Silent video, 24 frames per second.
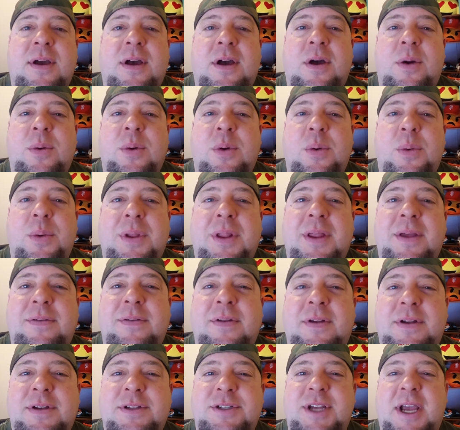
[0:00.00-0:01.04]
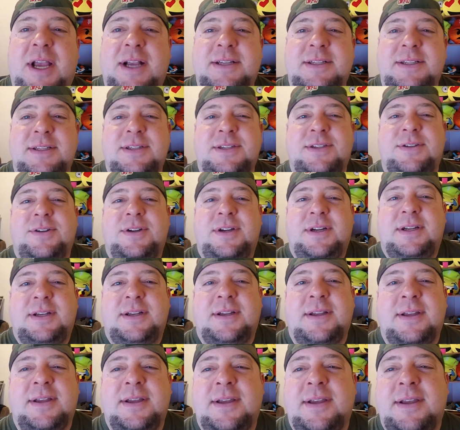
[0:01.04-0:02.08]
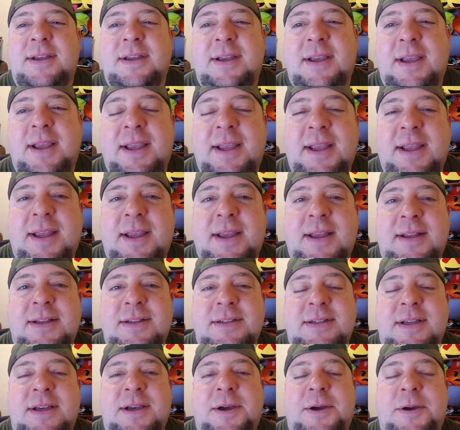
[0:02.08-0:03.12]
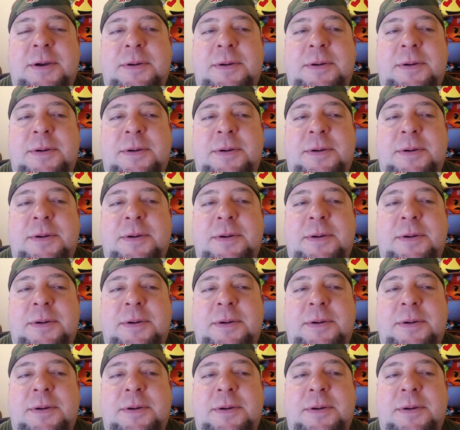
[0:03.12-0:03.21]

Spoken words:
when we lived on Jackson Street, and